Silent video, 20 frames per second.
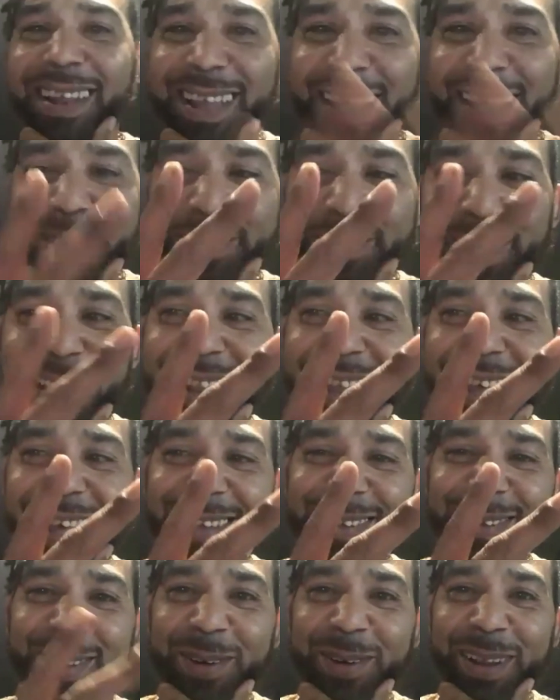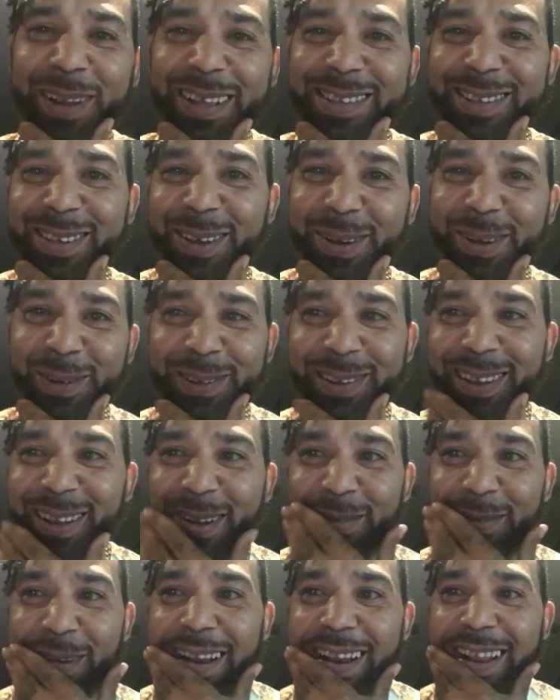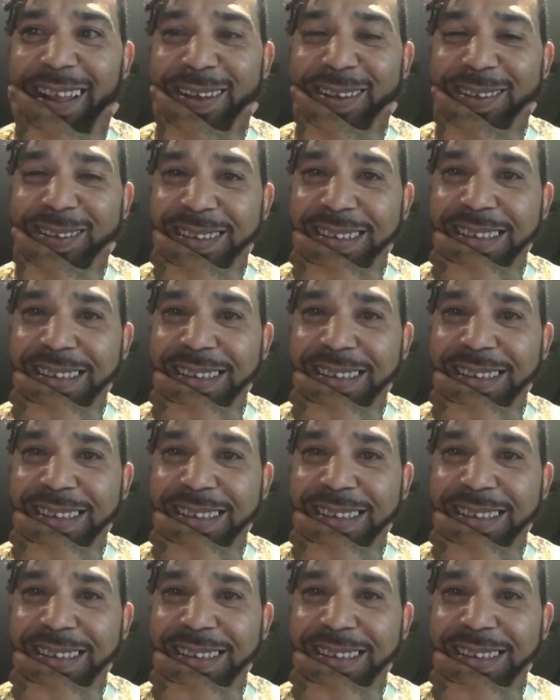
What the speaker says: how's it going? All right now.